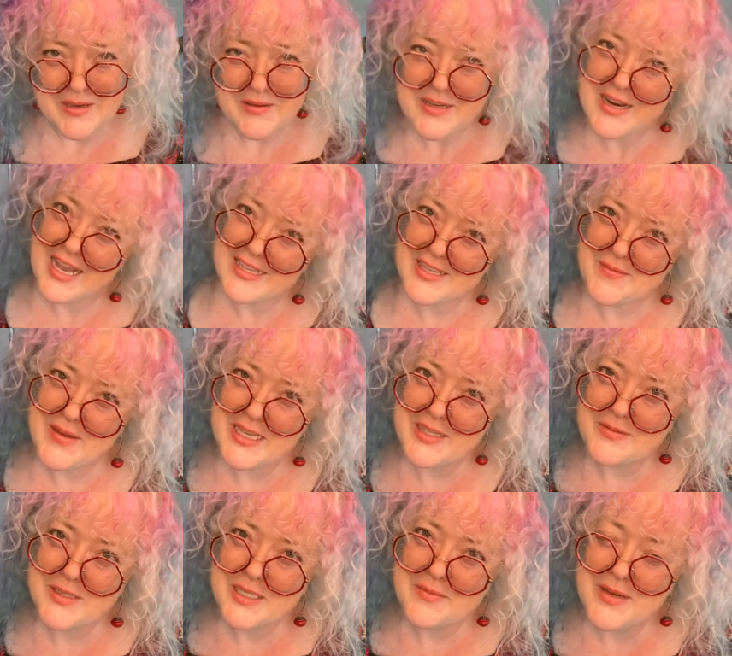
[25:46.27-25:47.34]
You're out there making the
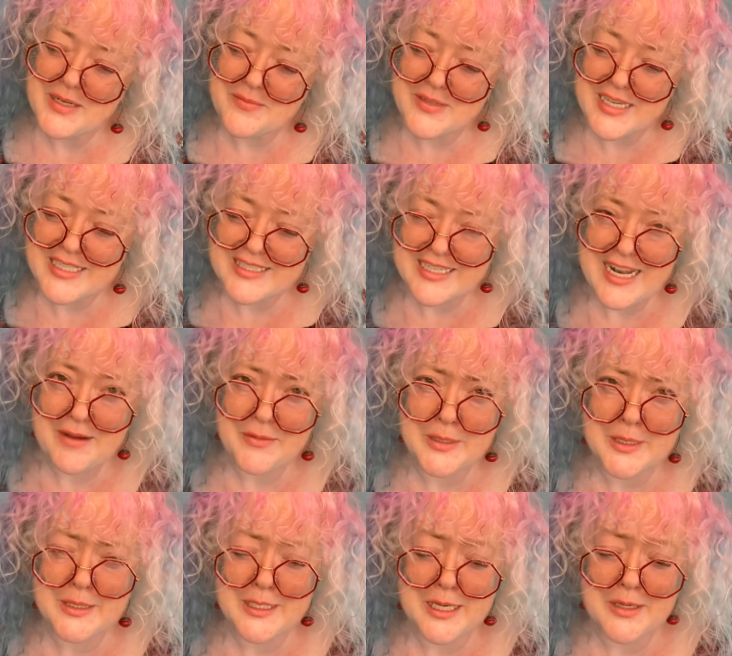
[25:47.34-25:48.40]
world a better place, and I will
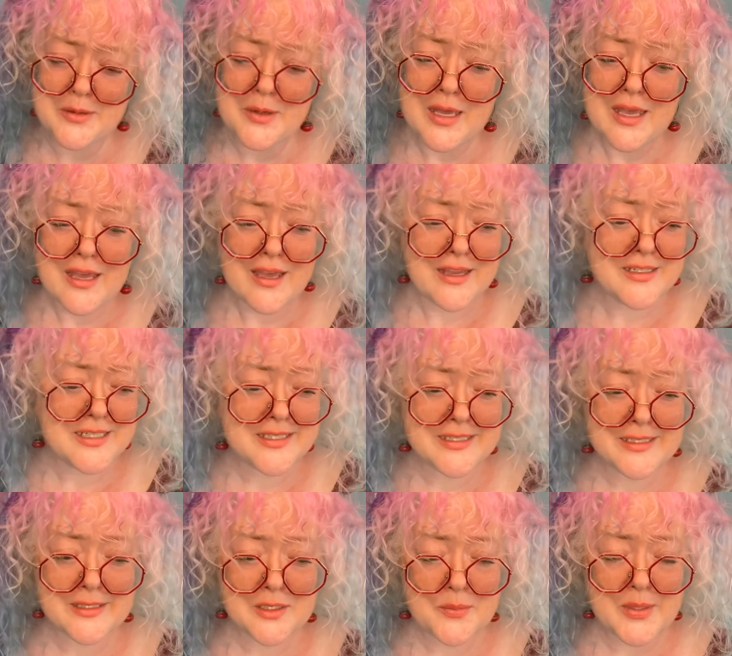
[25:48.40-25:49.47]
see you in just a
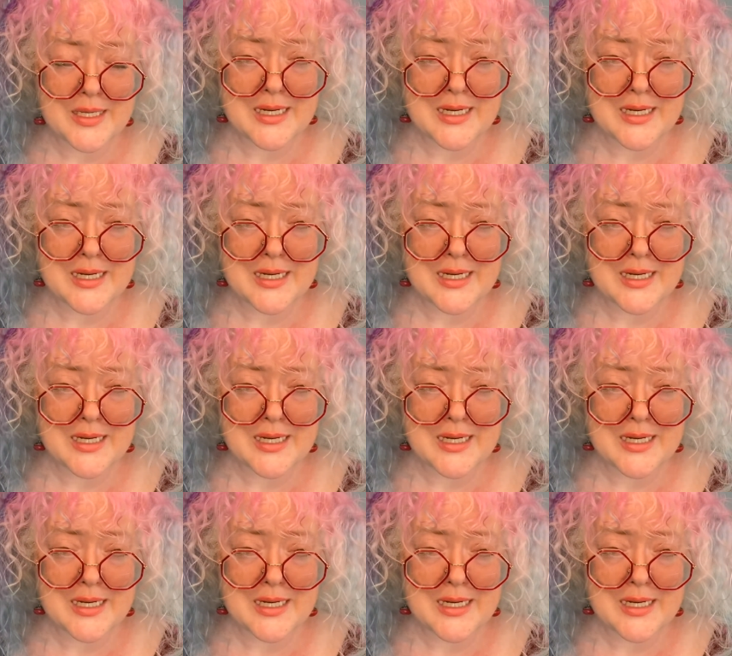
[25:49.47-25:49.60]
little bit.